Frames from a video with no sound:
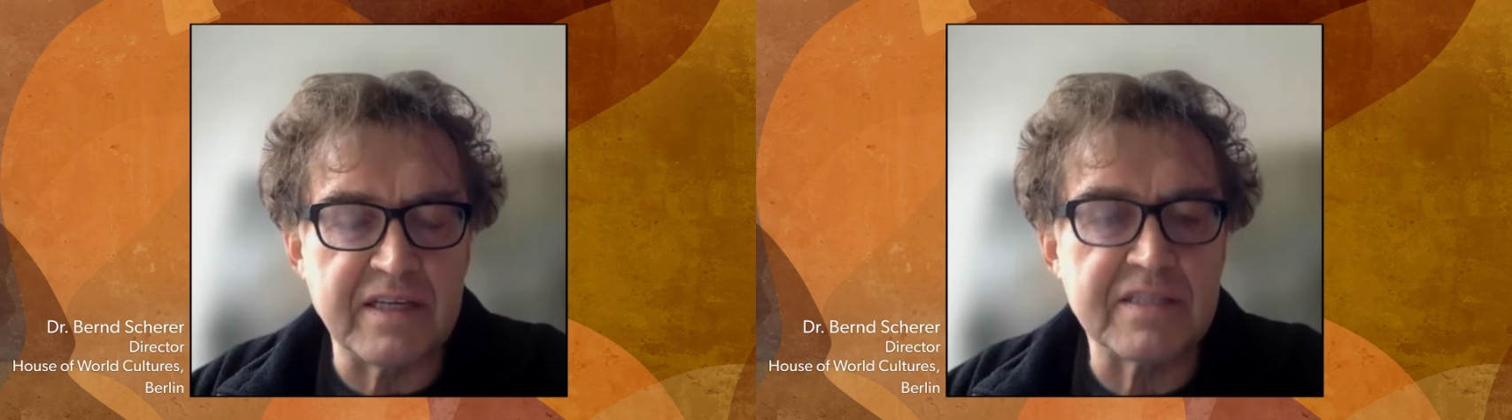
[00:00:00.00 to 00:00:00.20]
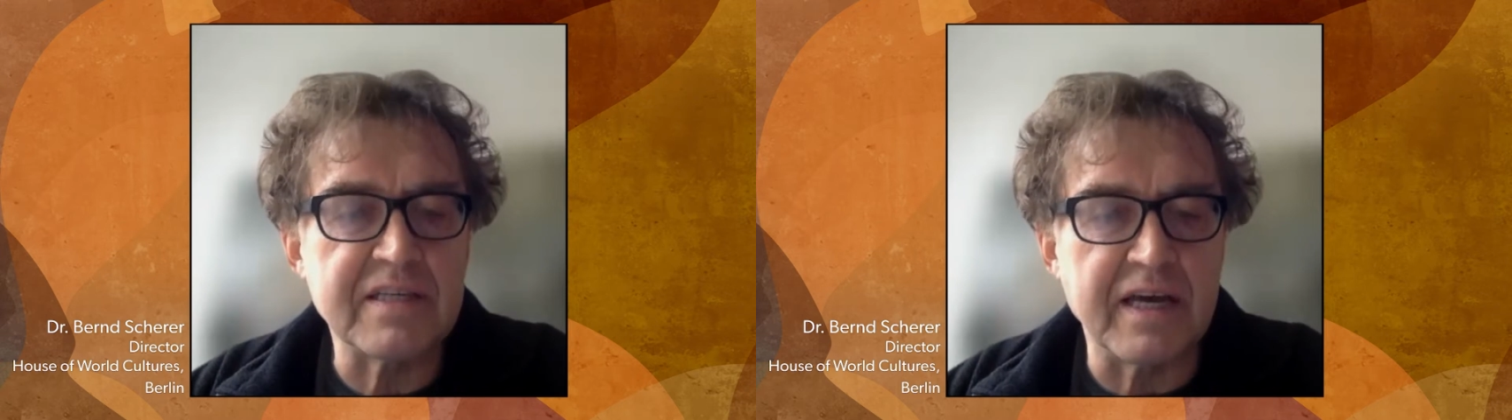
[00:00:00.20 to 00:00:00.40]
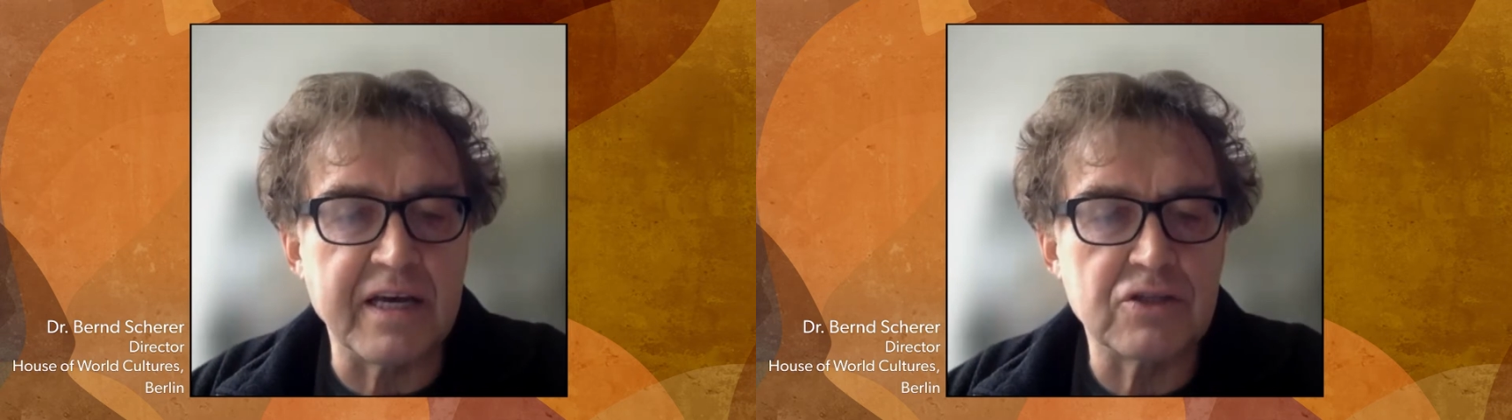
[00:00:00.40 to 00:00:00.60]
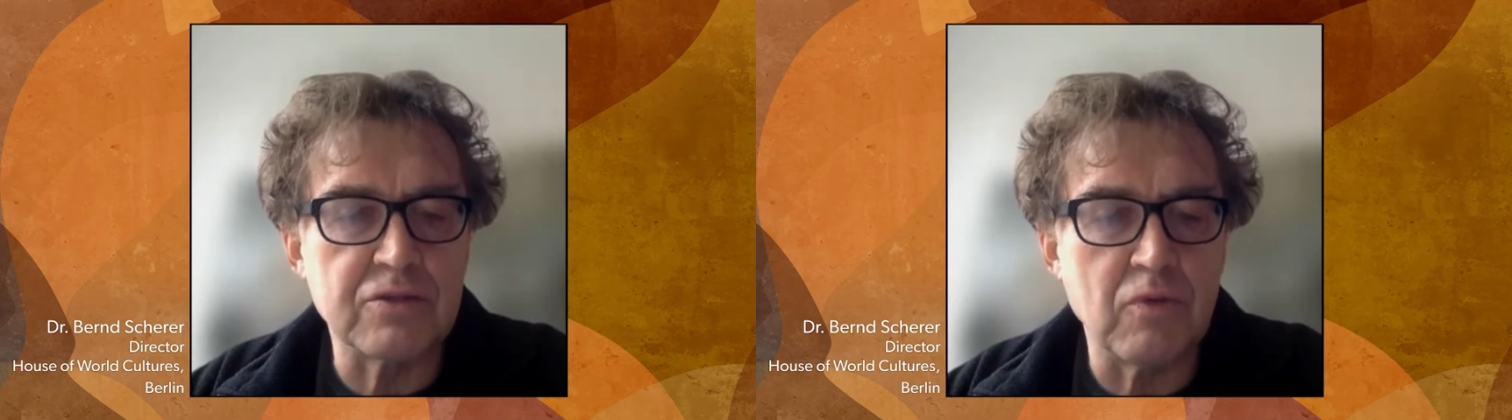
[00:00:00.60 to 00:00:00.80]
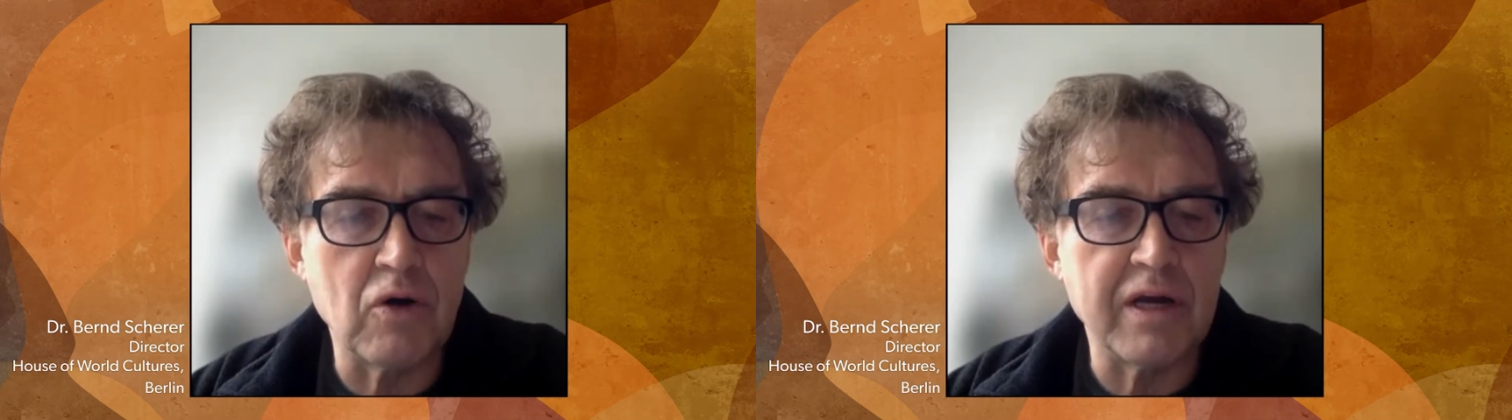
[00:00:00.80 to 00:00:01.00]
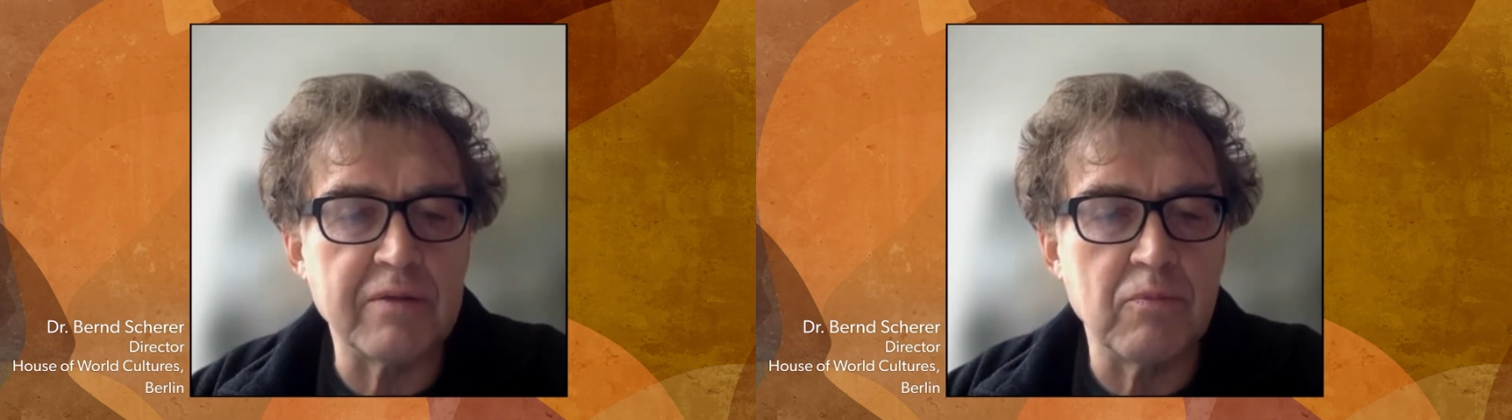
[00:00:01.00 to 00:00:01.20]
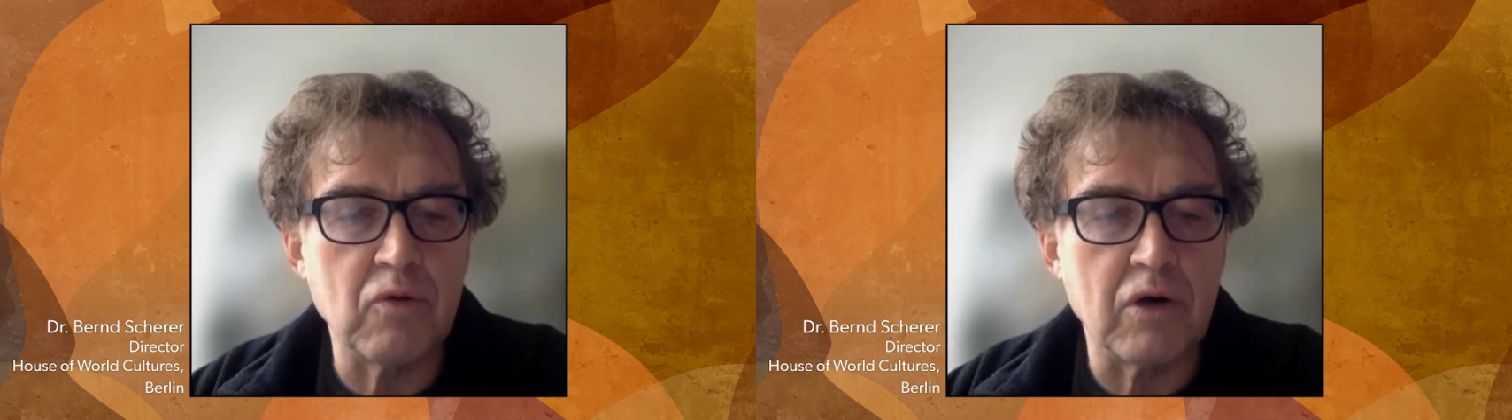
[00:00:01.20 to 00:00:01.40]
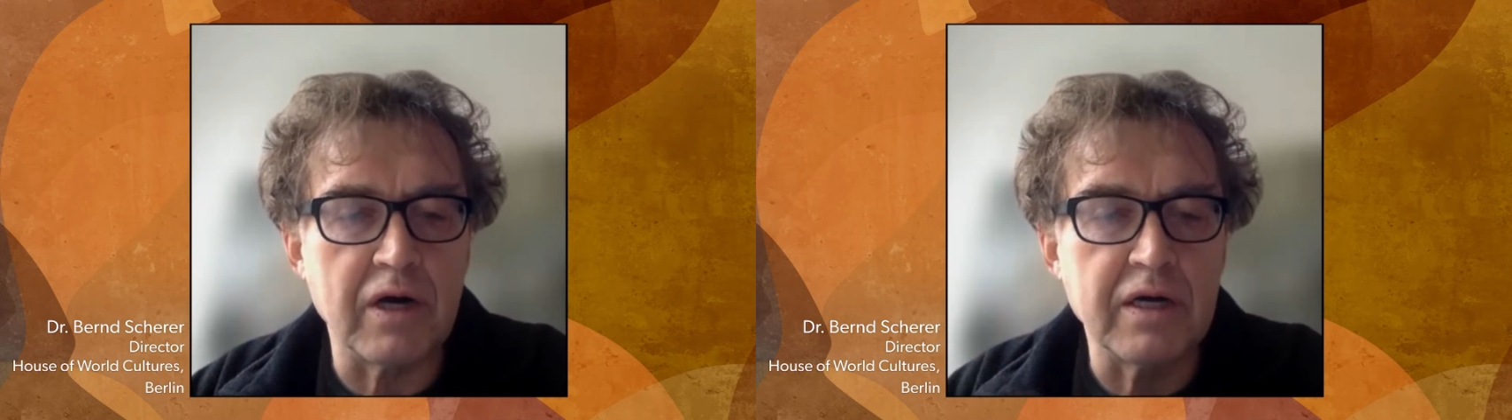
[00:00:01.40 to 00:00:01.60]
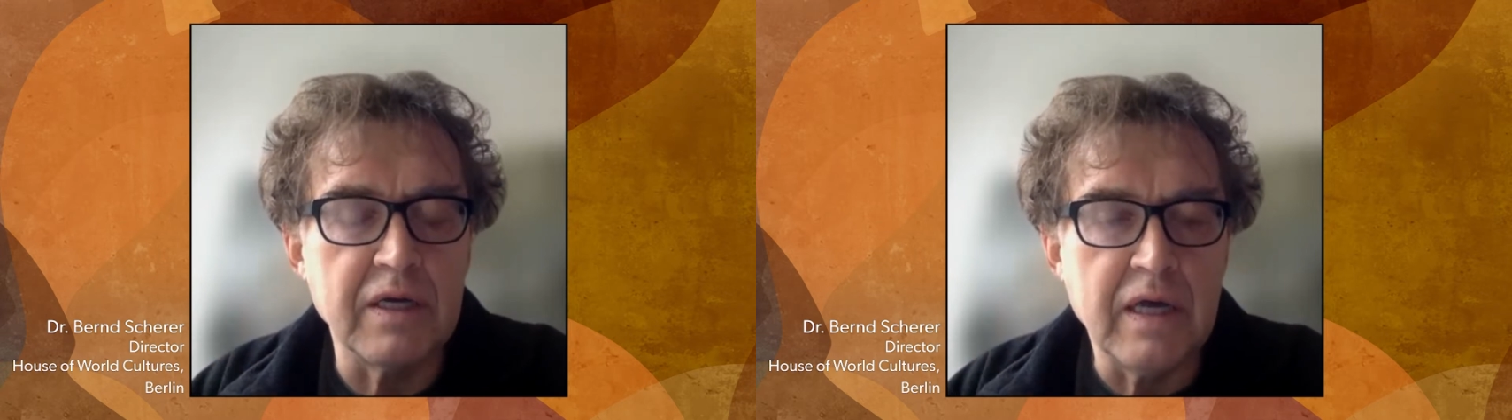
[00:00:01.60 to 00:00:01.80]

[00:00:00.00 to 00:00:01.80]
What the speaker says: stage more and more.